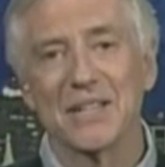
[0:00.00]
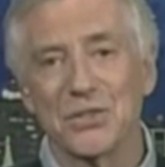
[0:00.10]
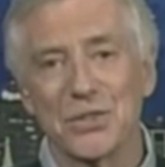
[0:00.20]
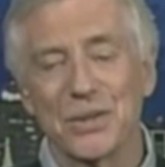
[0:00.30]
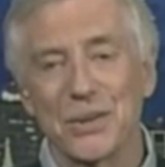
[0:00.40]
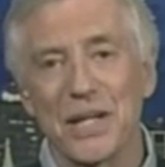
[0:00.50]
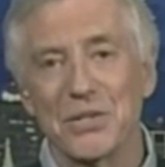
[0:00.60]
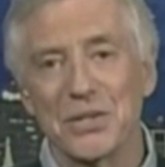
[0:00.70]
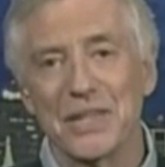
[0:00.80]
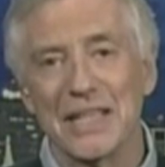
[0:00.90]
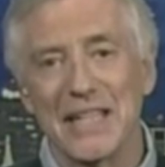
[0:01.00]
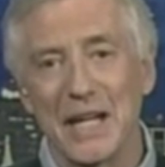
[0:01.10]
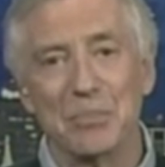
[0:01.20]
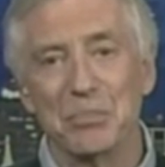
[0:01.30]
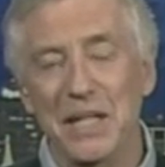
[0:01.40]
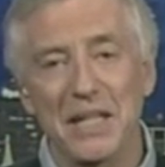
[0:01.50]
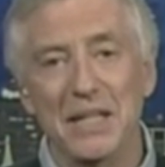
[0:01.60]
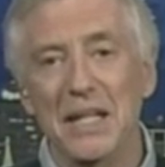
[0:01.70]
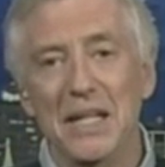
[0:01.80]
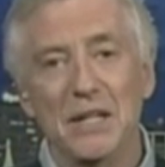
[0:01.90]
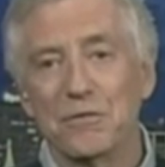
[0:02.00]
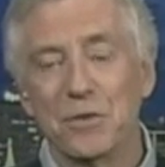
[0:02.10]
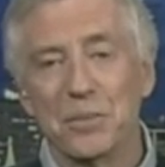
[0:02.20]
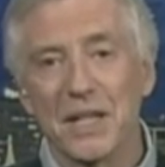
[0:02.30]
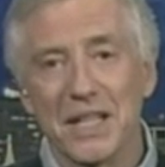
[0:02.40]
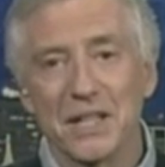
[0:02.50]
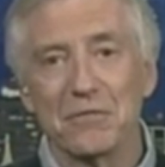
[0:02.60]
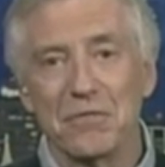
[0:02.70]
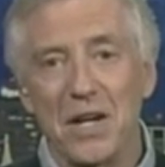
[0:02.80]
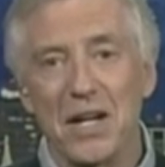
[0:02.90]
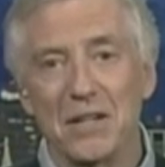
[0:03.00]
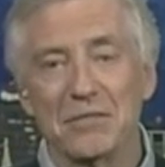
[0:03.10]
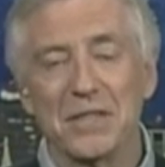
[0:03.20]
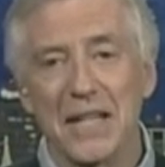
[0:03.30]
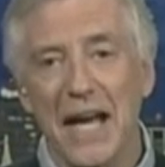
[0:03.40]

consideration that kept me from getting involved